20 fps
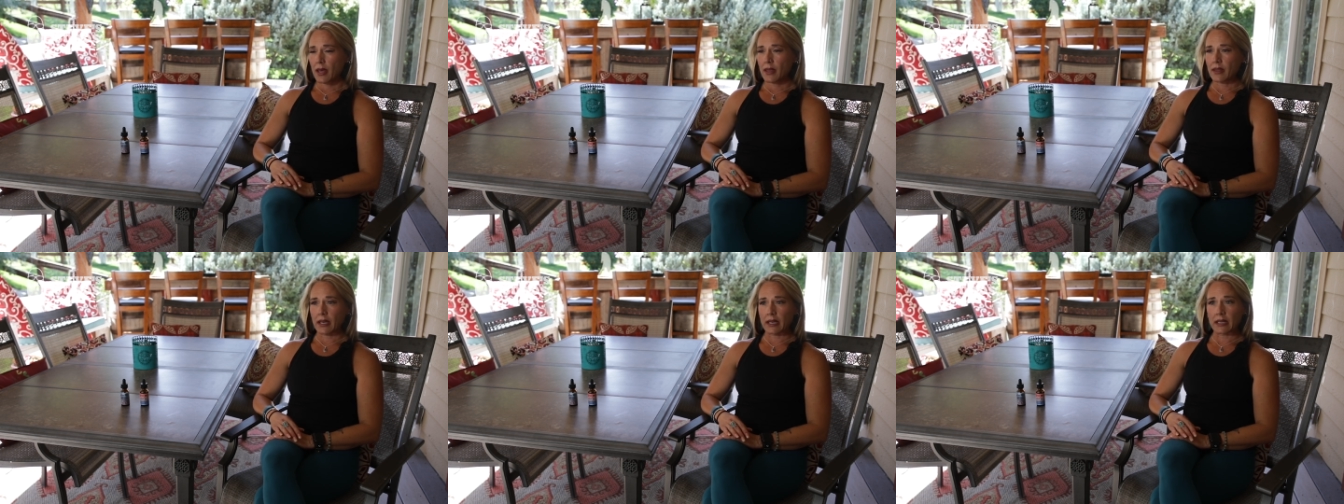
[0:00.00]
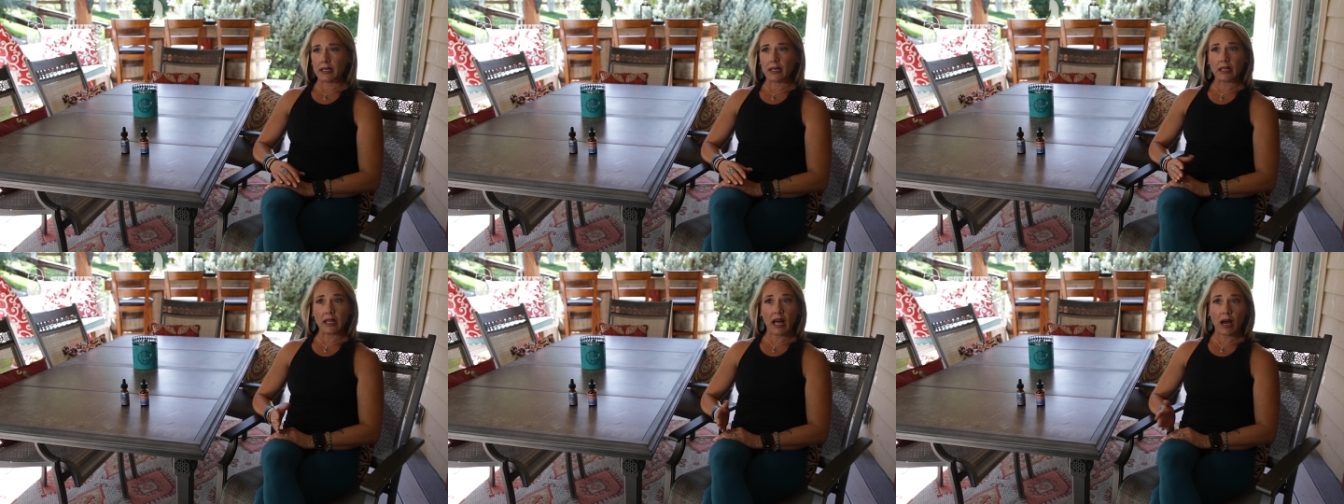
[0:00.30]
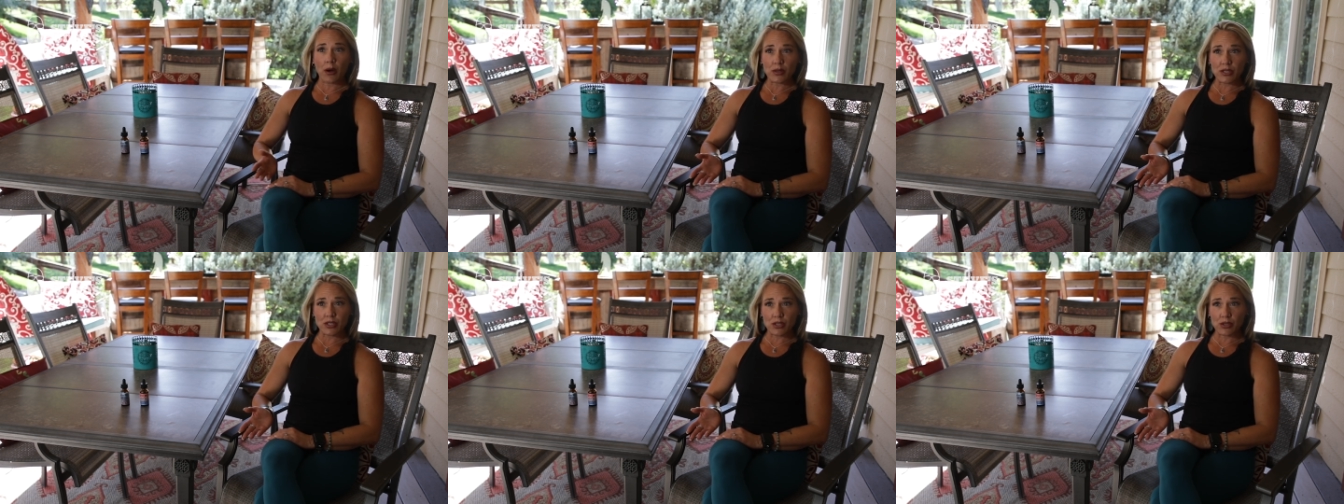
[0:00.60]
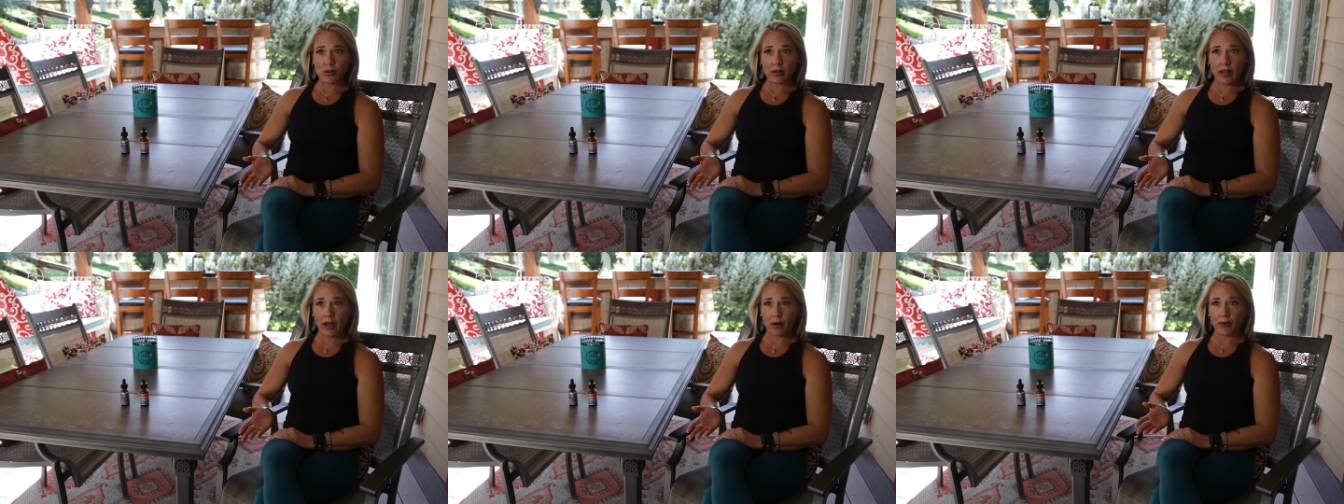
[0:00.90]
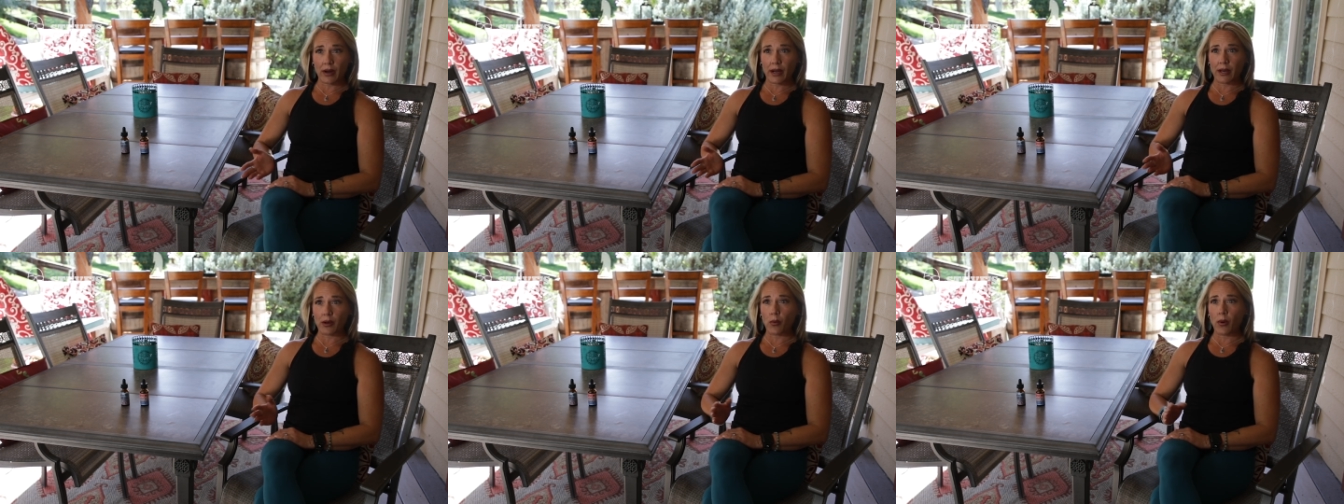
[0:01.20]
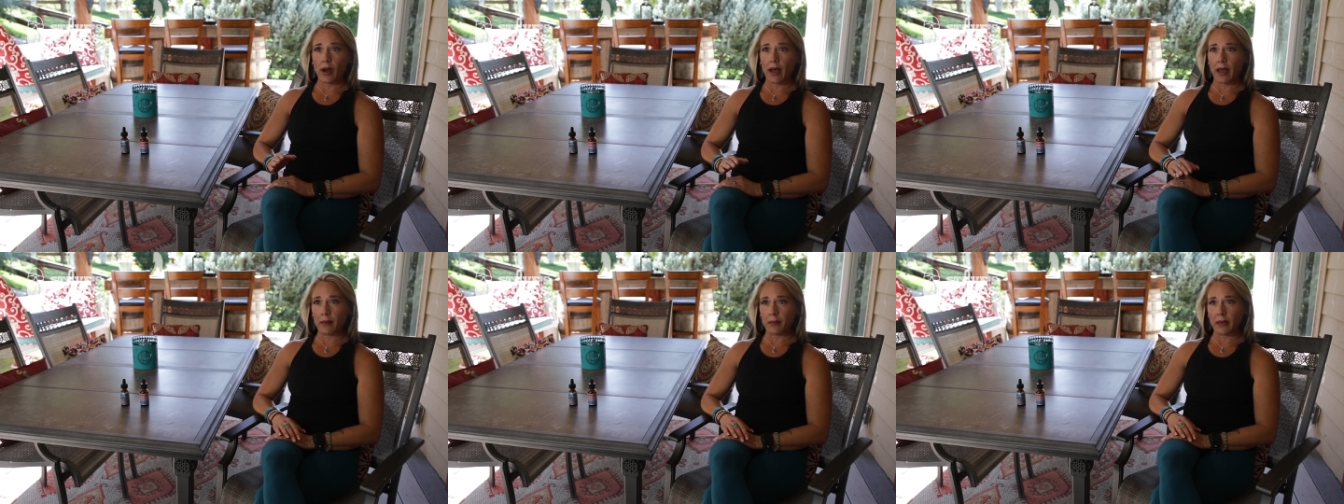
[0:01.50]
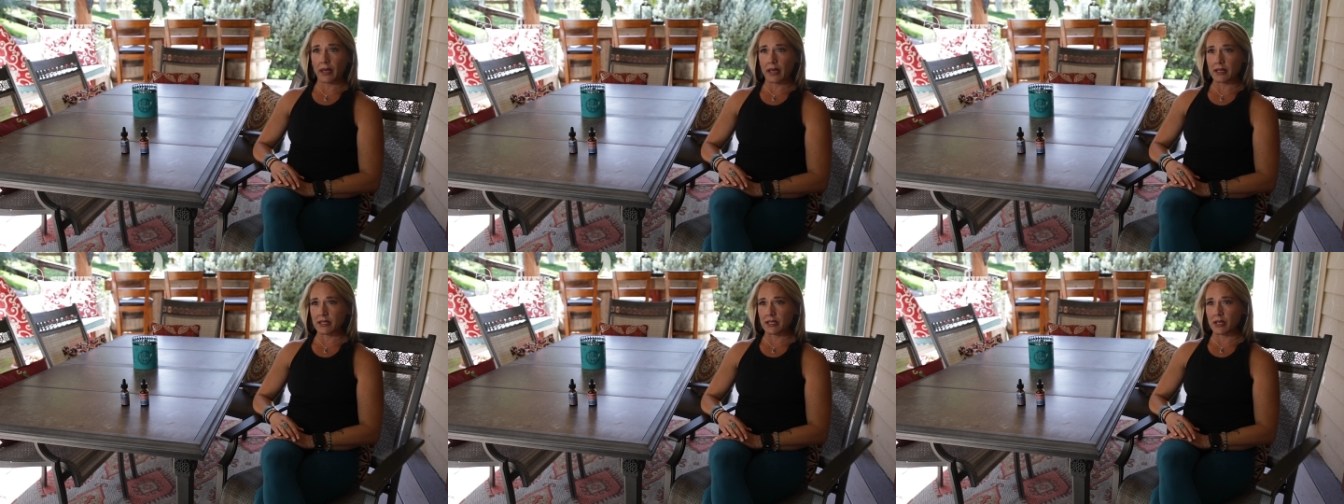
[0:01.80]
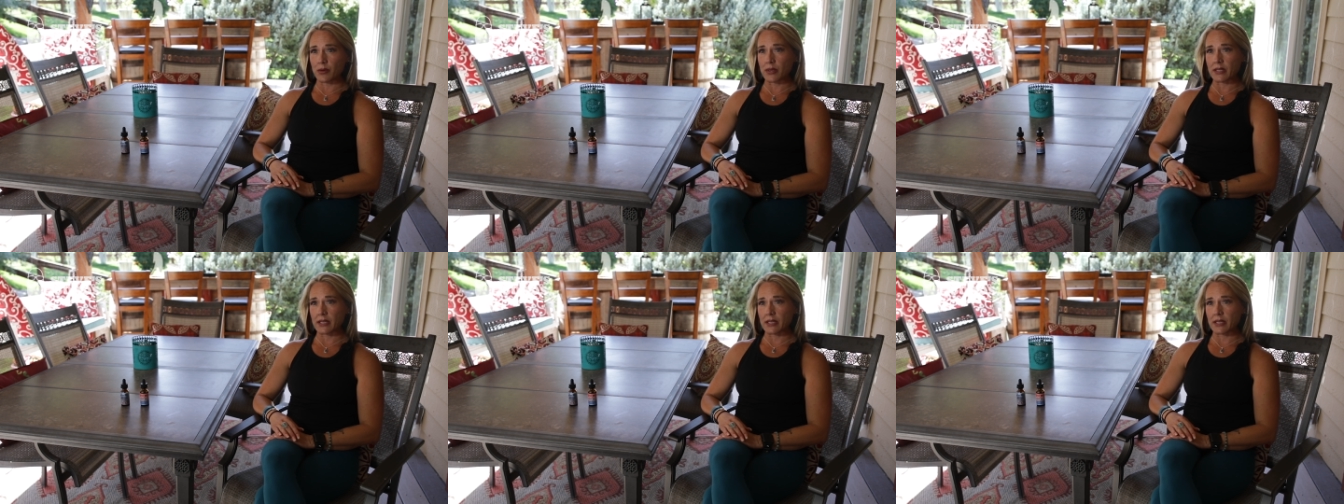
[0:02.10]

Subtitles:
They didn't allow us to do that right away because he